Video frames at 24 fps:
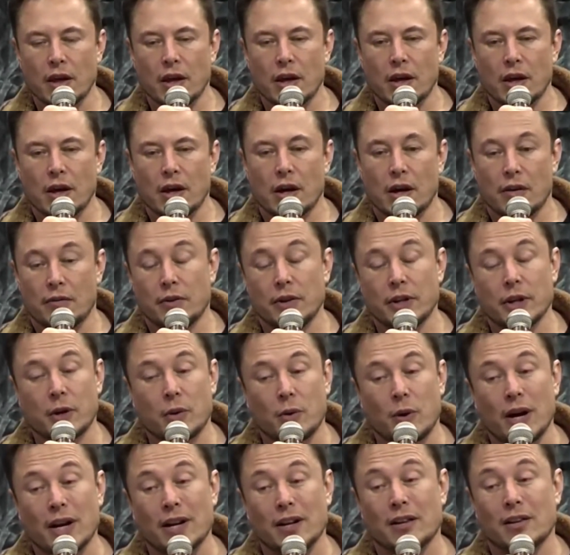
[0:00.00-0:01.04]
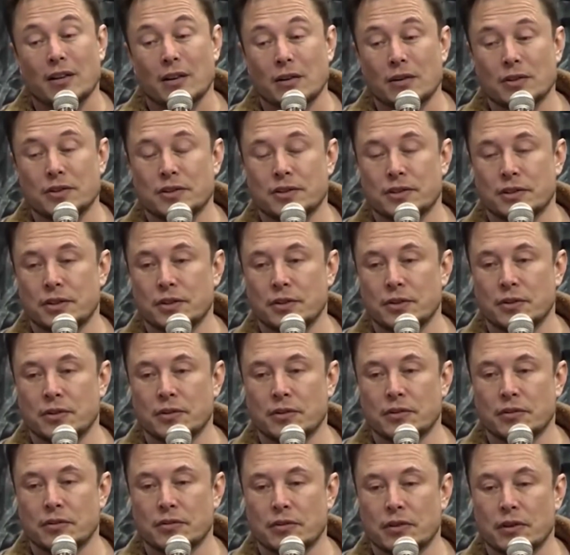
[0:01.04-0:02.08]
really quite close to,
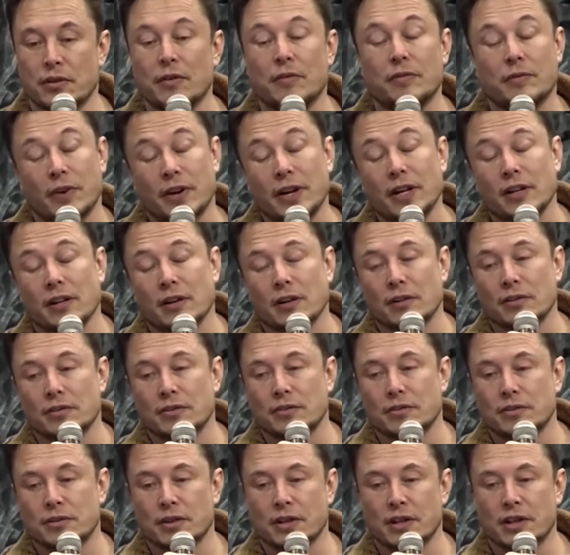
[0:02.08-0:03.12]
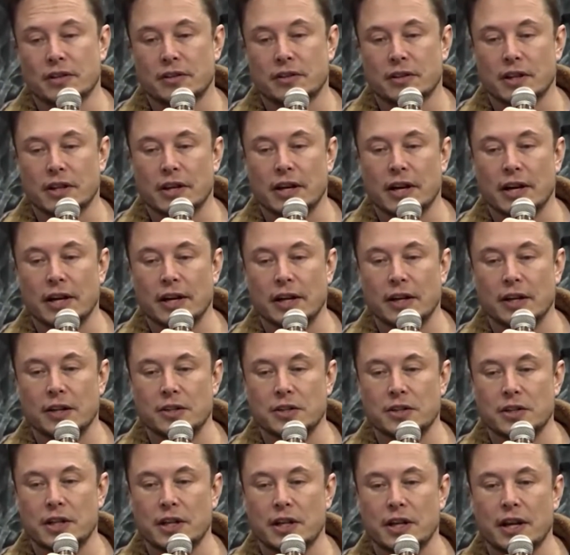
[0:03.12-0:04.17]
I'm very close to the cutting edge
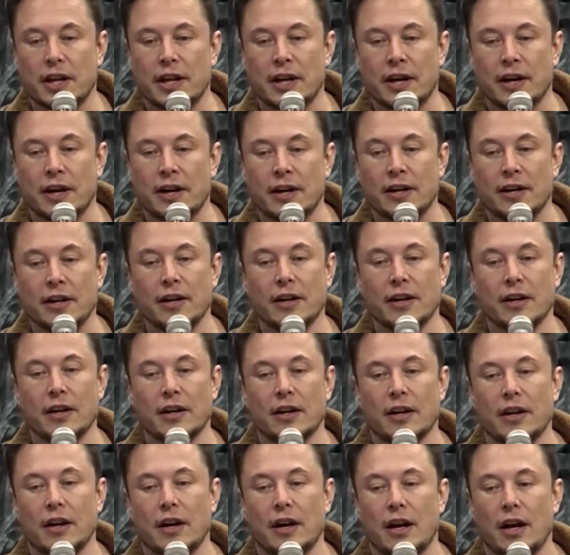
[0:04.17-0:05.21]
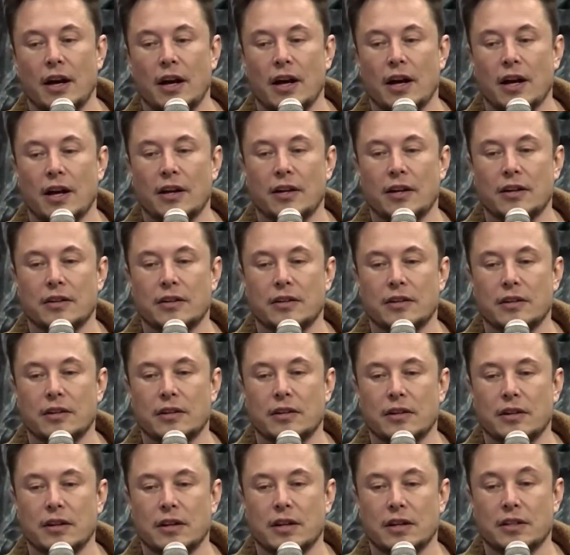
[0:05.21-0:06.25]
in AI, and
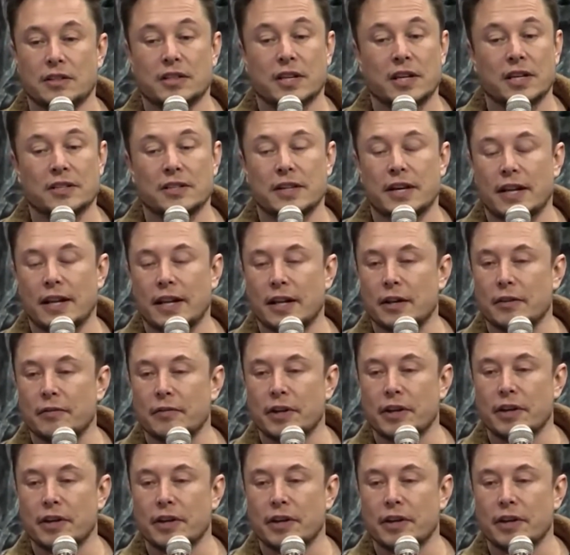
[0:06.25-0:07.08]
it scares the hell out of me.